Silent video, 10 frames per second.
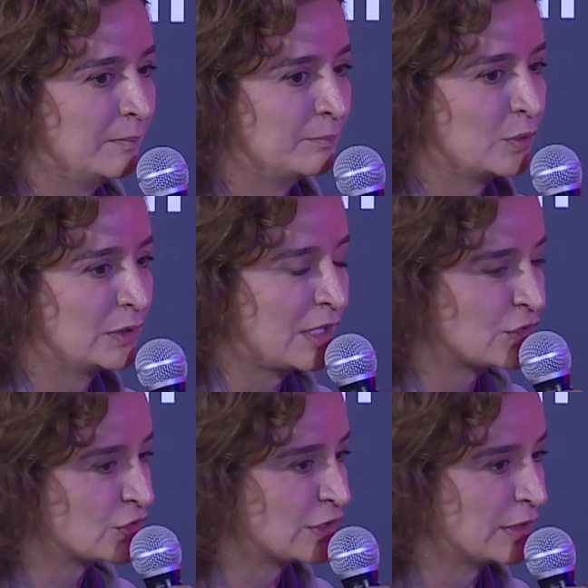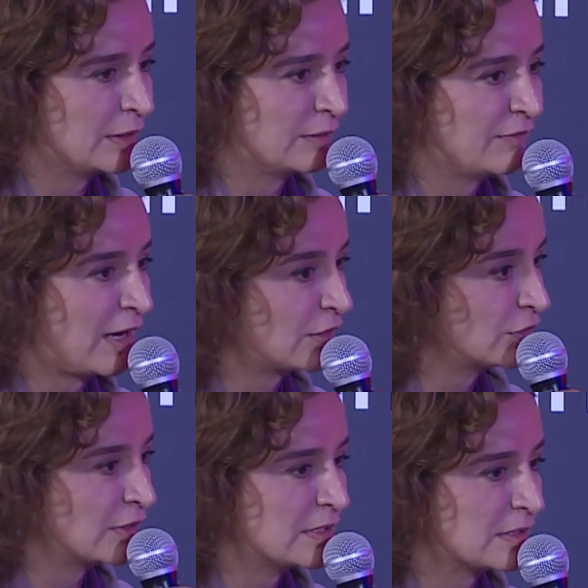production
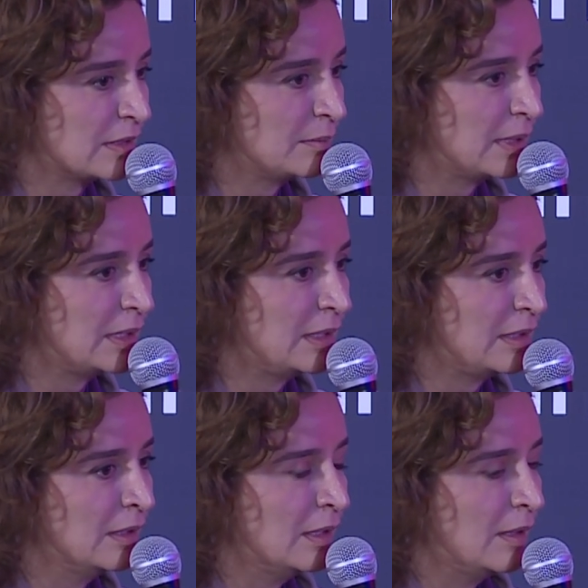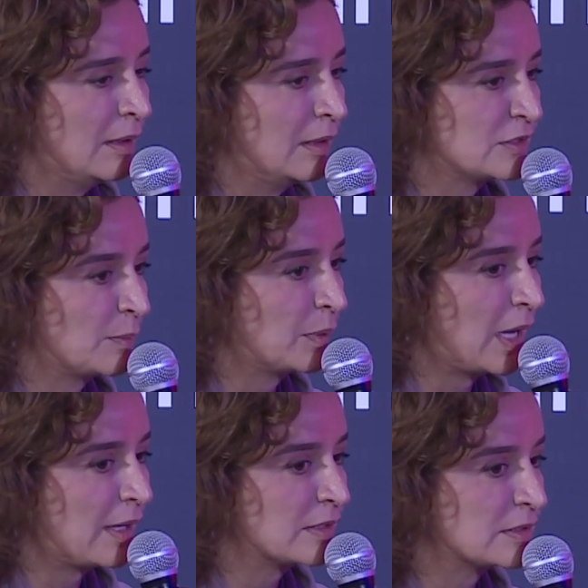factories and many
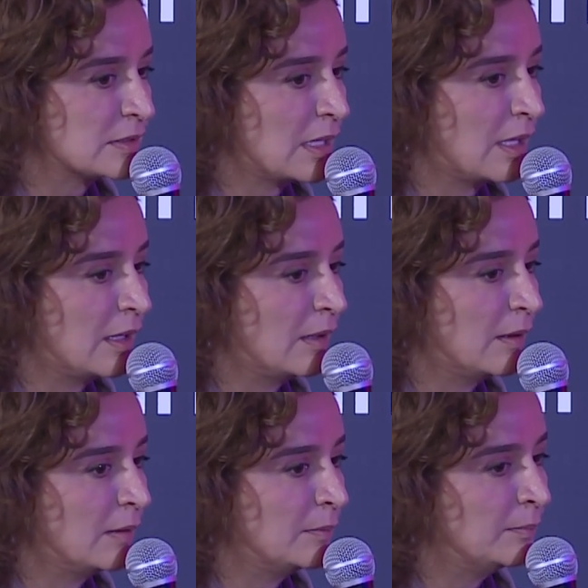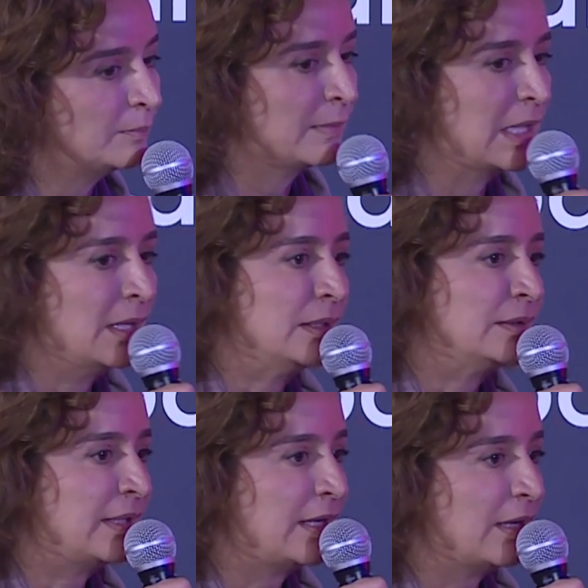suppliers,
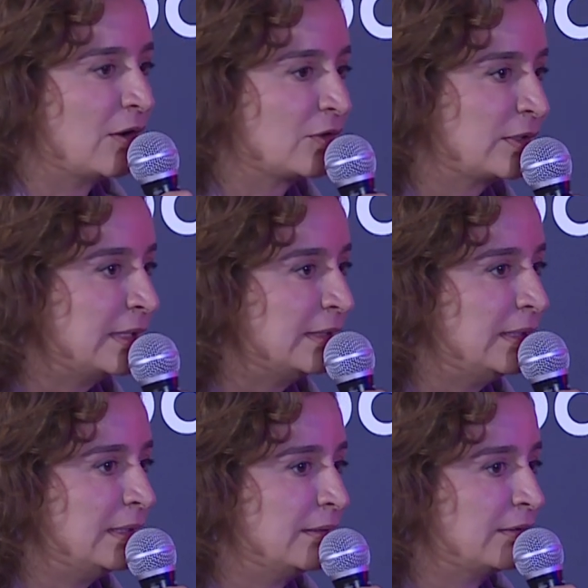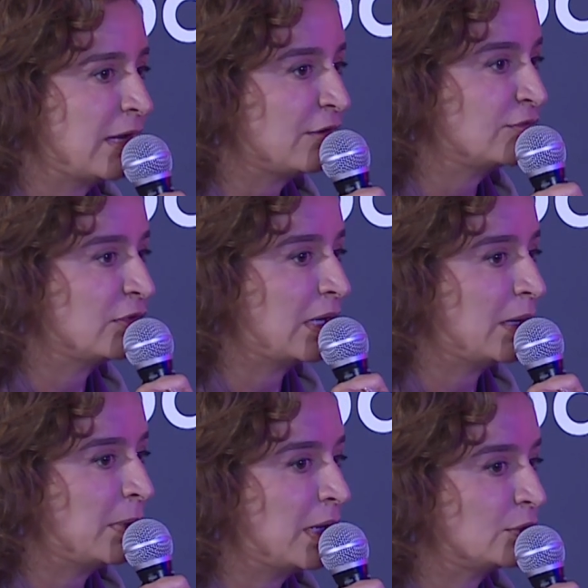they are really careful
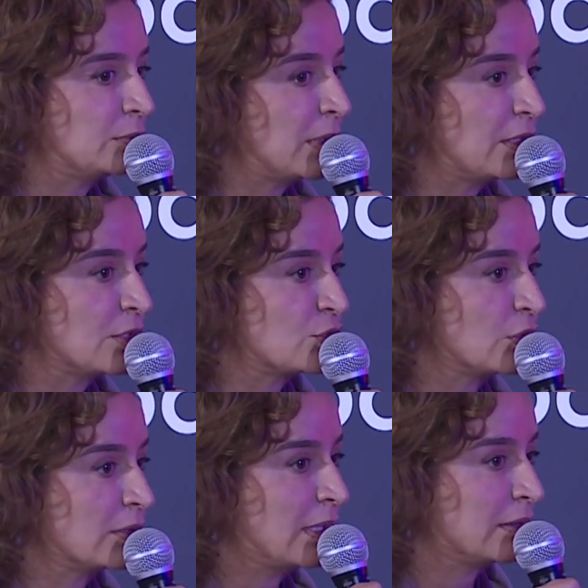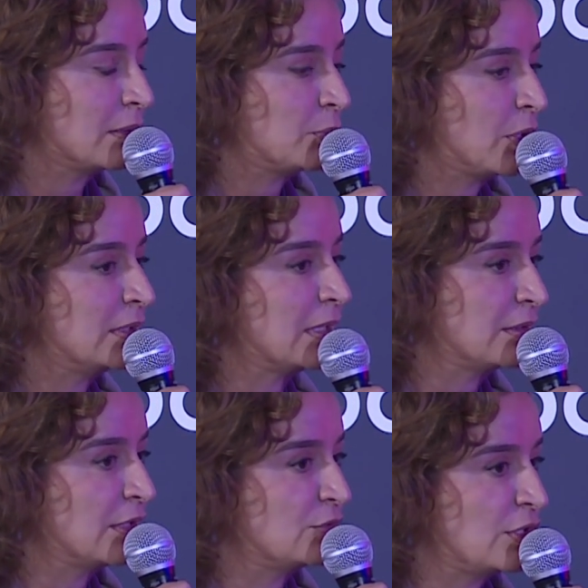about making sure that the product
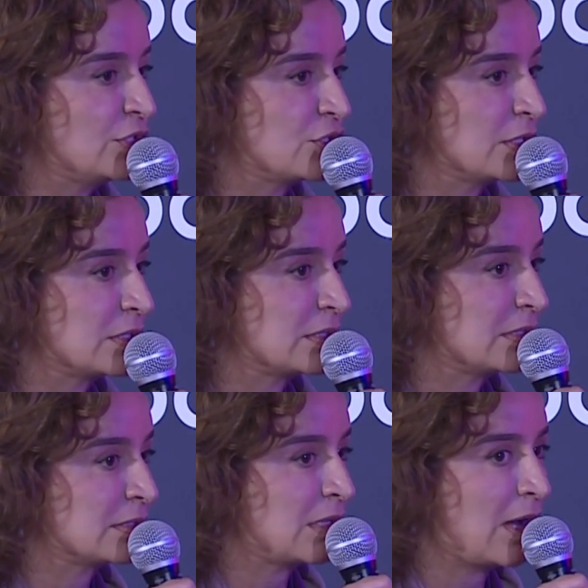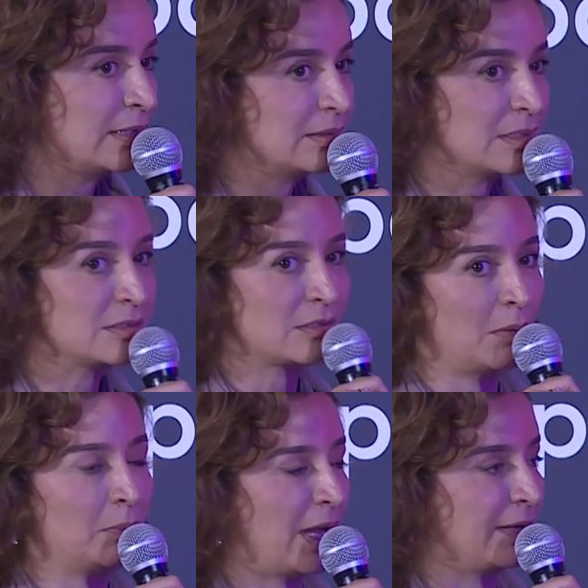that reaches the site is
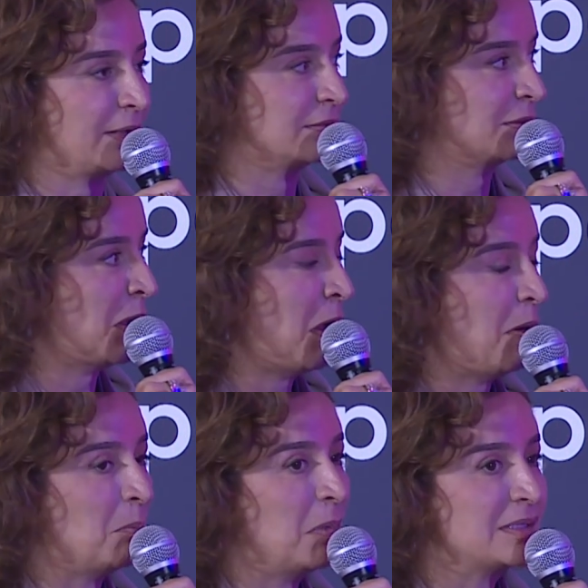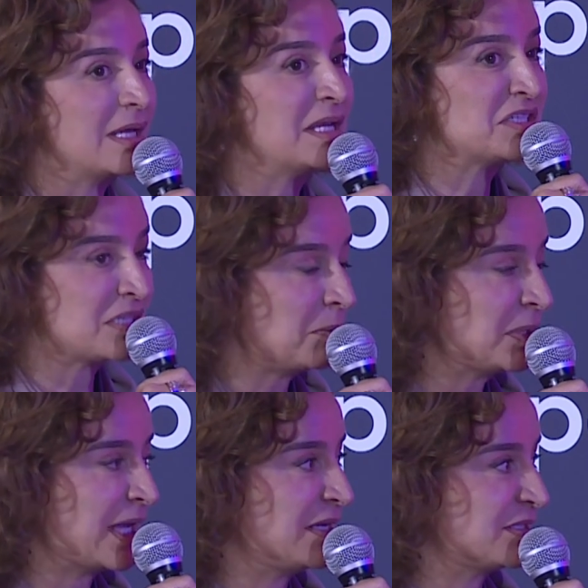compliant. But in some
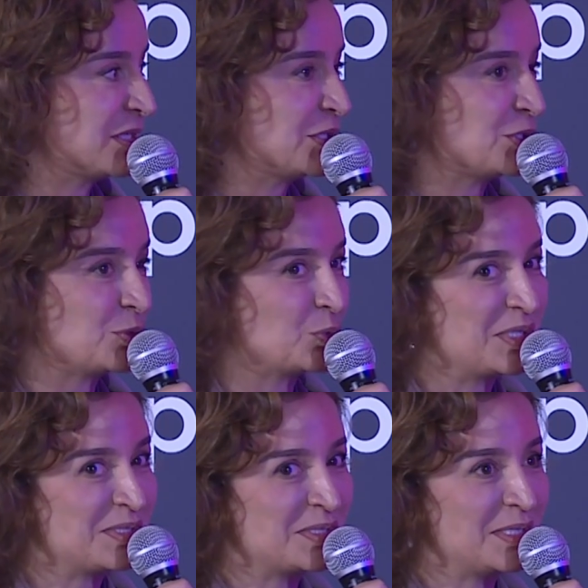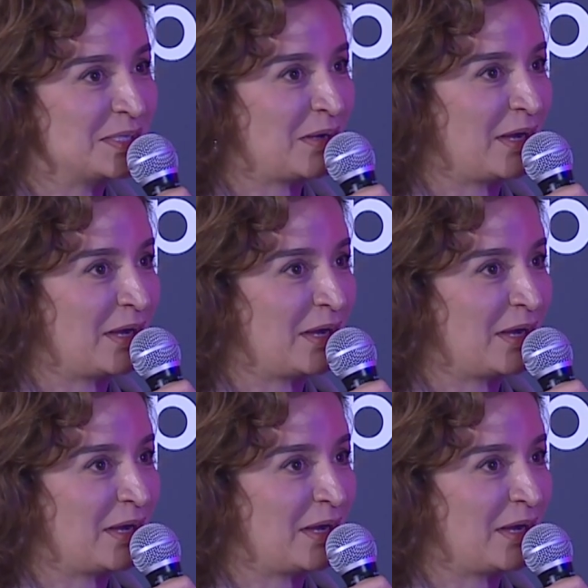cases, we see